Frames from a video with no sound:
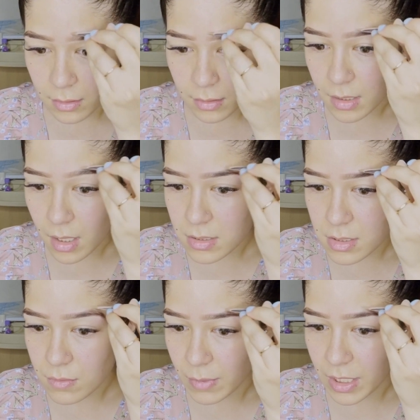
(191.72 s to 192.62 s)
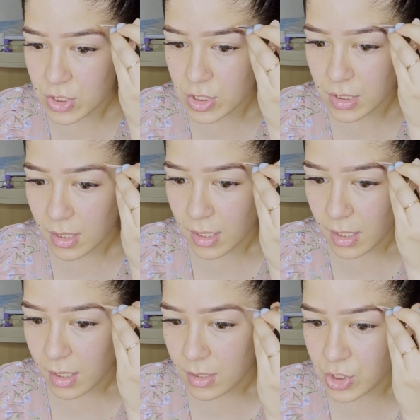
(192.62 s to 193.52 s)
Not too much,
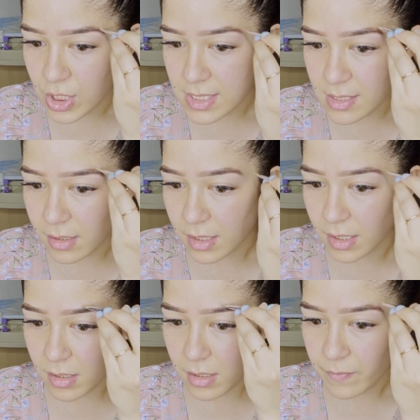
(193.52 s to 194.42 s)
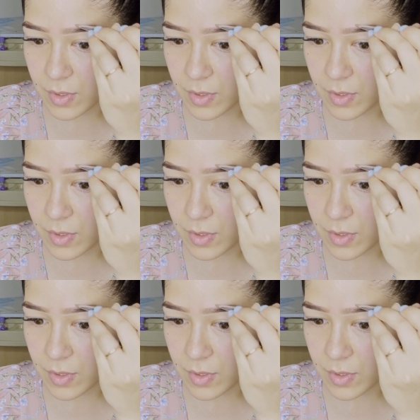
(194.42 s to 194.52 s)
just a little.